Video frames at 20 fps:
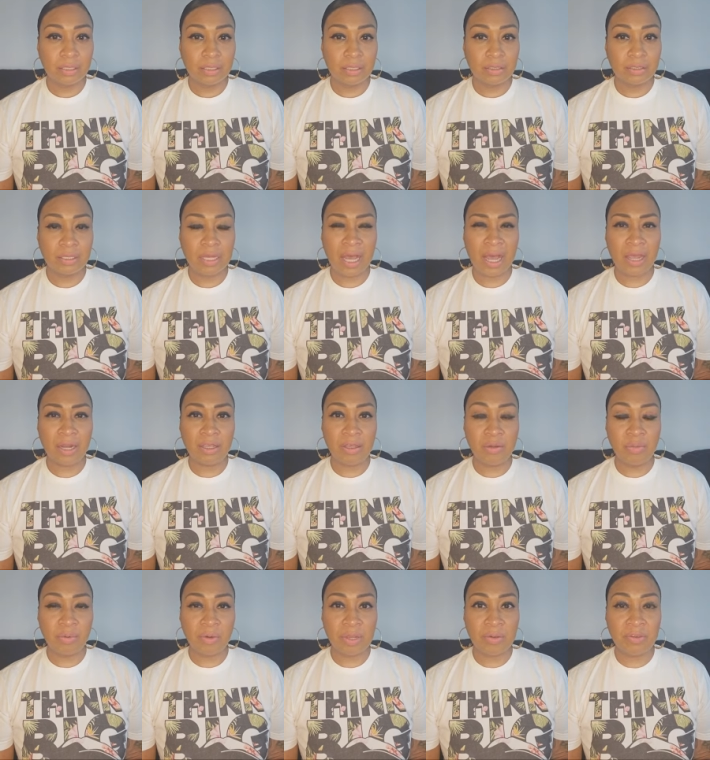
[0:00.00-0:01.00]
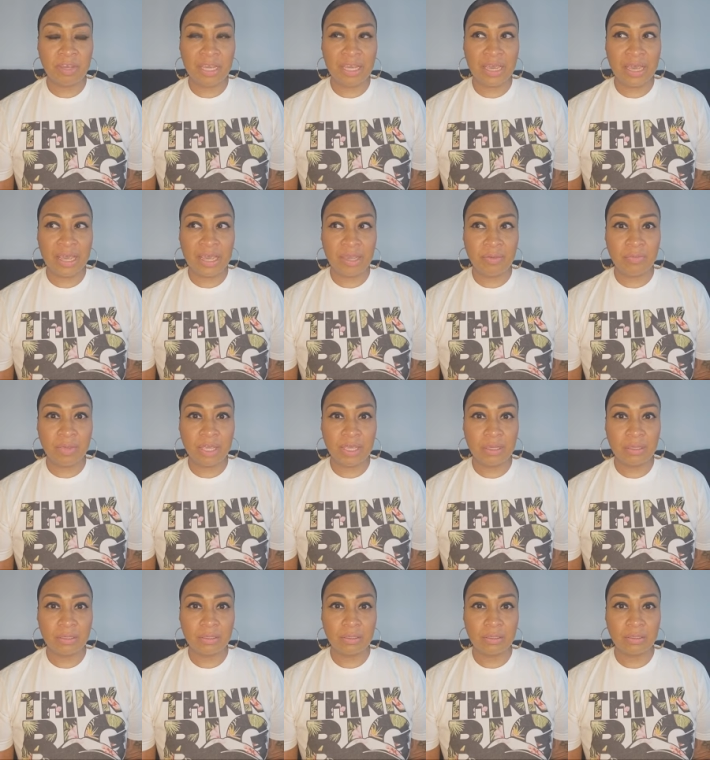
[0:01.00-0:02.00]
So how do you abbreviate Amy?
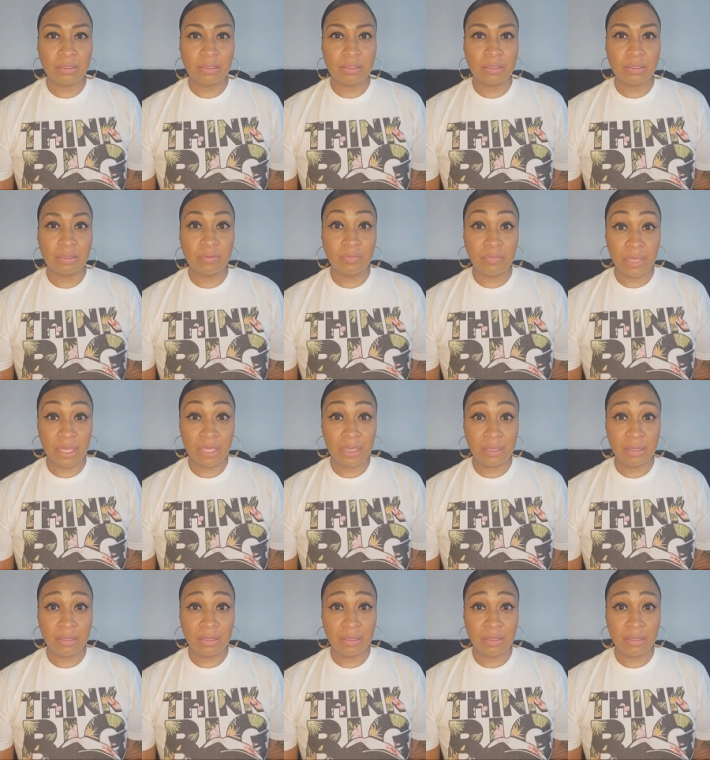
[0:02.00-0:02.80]
Me?